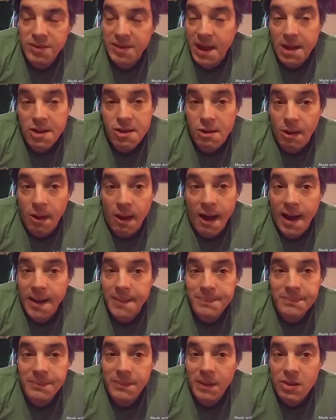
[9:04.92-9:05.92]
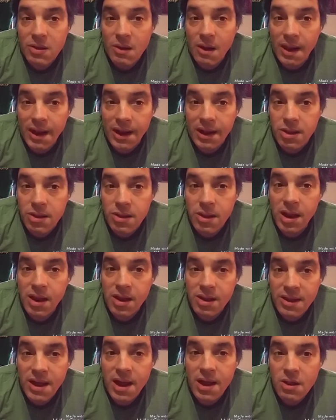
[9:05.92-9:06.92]
thanks a lot. That's all I can say
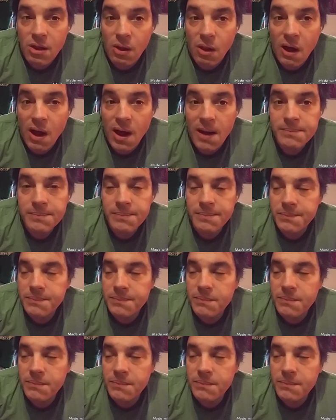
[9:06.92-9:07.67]
is thanks a lot.